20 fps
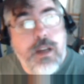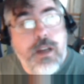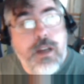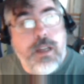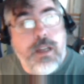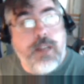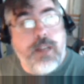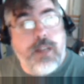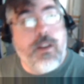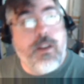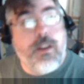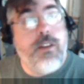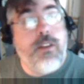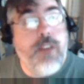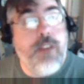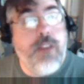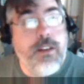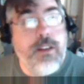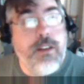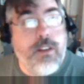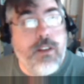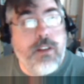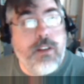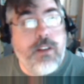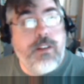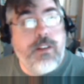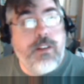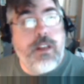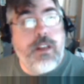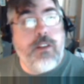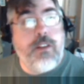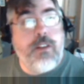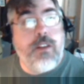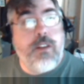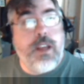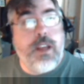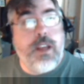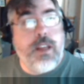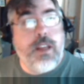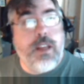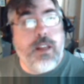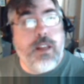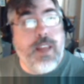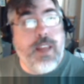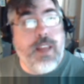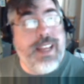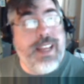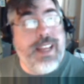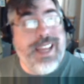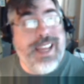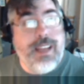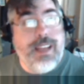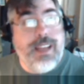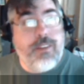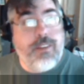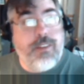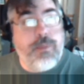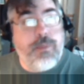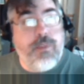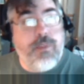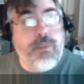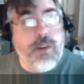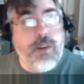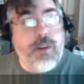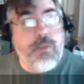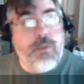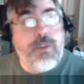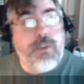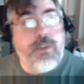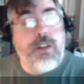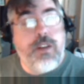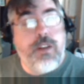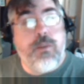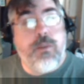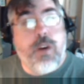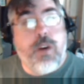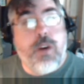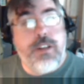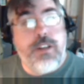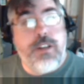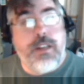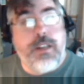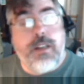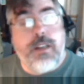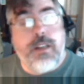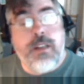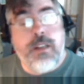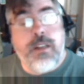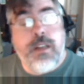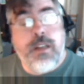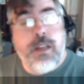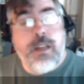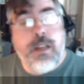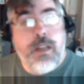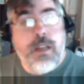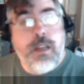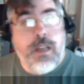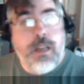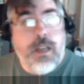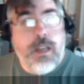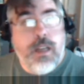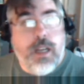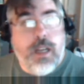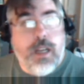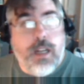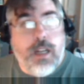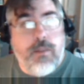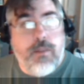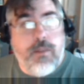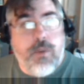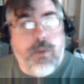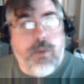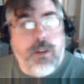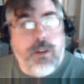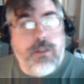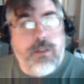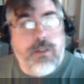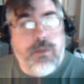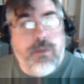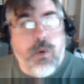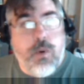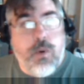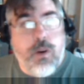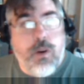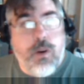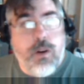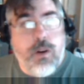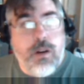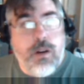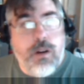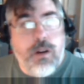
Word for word: in Los Angeles in the late 80s before I moved here to Washington, and I've worked for